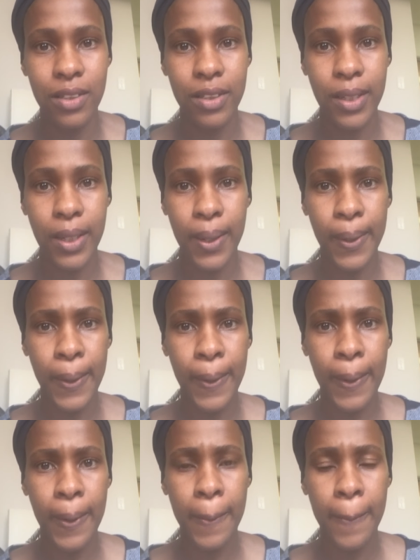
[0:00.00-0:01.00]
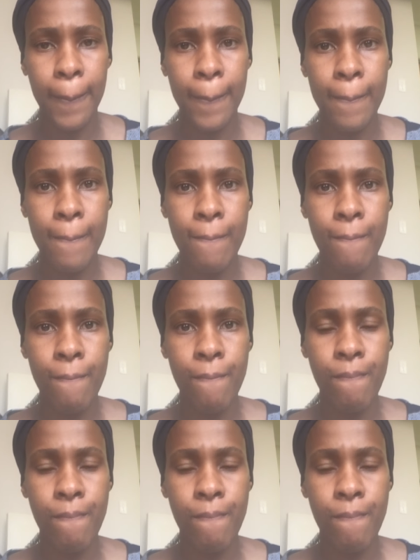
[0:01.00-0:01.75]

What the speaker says: No one is speaking in this clip.